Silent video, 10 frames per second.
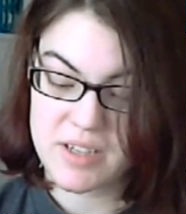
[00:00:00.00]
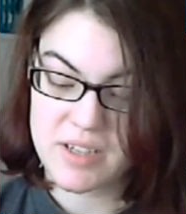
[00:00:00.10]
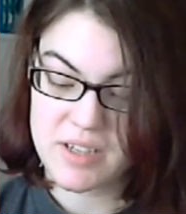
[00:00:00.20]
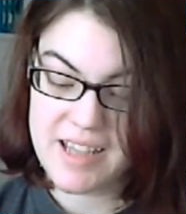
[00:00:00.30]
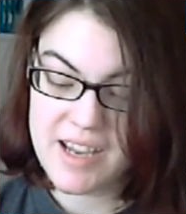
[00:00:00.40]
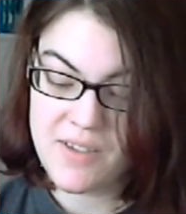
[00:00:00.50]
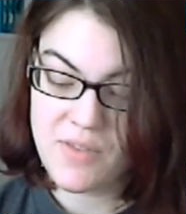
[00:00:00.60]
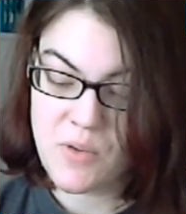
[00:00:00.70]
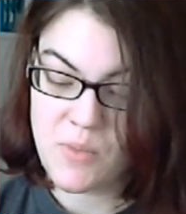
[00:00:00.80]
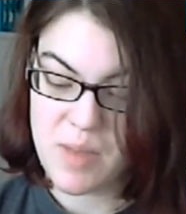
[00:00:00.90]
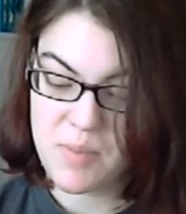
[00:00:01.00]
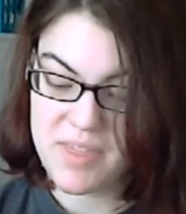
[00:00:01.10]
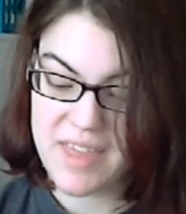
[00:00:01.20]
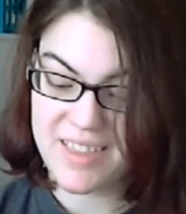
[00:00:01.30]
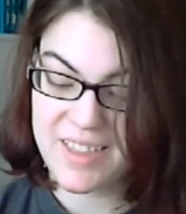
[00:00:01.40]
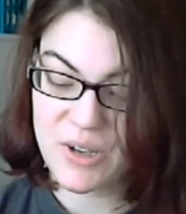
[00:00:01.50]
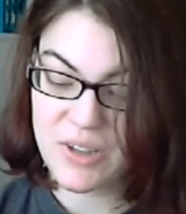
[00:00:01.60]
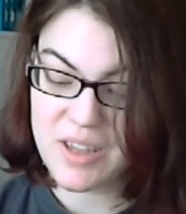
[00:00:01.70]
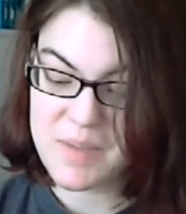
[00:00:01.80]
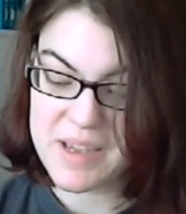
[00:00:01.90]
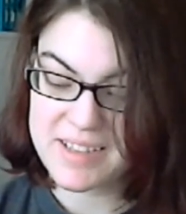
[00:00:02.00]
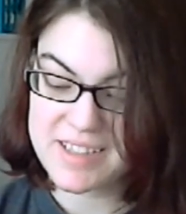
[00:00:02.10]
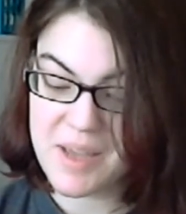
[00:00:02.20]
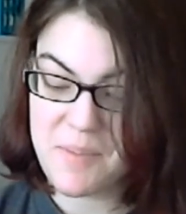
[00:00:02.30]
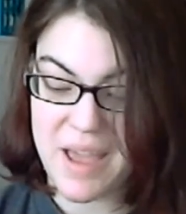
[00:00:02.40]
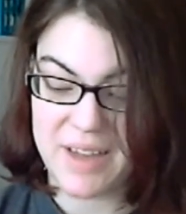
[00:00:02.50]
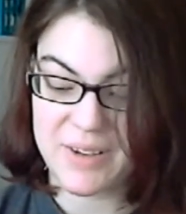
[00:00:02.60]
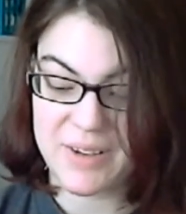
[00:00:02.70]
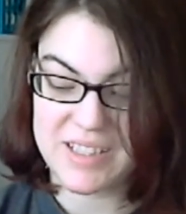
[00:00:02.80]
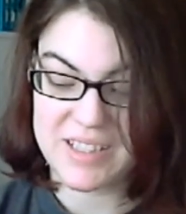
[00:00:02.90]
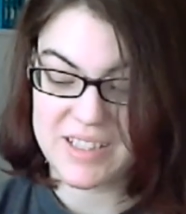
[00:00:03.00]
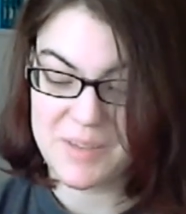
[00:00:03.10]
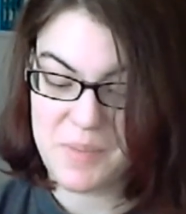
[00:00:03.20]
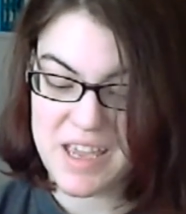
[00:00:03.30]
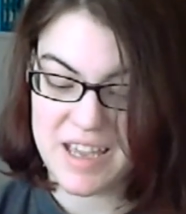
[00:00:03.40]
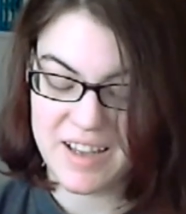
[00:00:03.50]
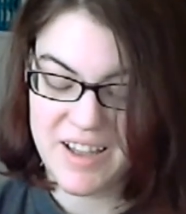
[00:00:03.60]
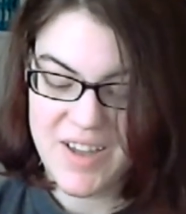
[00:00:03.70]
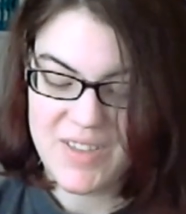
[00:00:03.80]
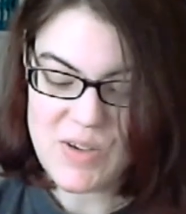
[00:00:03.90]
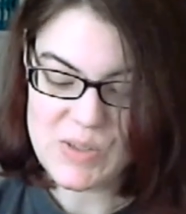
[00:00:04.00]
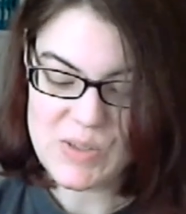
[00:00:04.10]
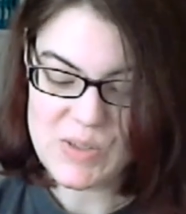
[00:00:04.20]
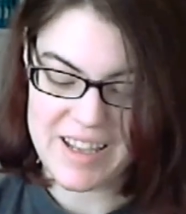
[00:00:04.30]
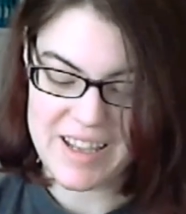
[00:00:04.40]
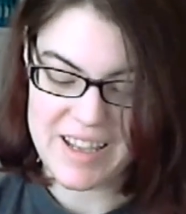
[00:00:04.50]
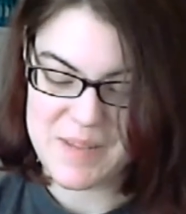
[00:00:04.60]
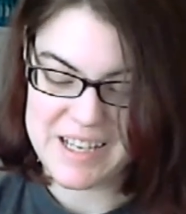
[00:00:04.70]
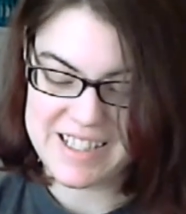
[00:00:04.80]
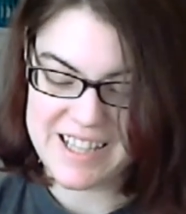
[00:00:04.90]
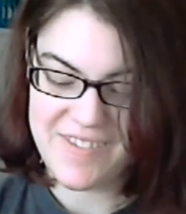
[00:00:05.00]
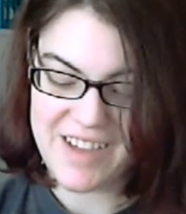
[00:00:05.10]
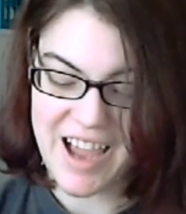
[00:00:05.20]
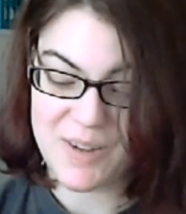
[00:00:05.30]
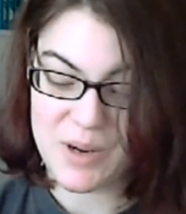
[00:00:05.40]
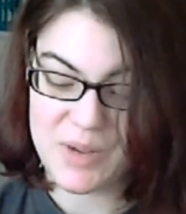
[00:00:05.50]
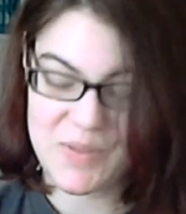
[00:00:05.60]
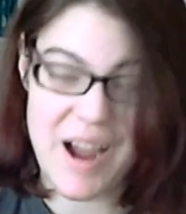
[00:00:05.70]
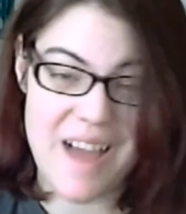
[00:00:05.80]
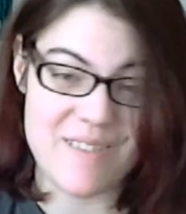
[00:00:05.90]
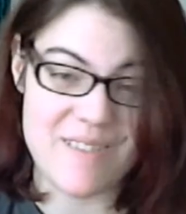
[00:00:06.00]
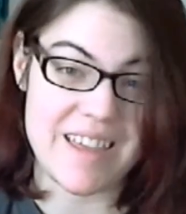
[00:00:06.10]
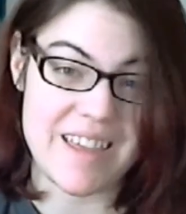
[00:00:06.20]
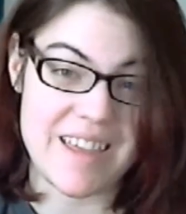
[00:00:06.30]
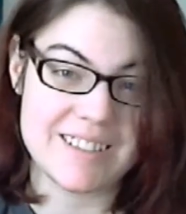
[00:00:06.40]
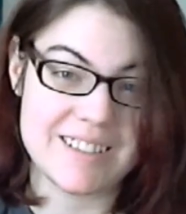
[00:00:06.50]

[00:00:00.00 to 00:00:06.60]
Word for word: slang for wimp, that literally means a man who sits to pee. Those wacky Germans, they've got a word for everything.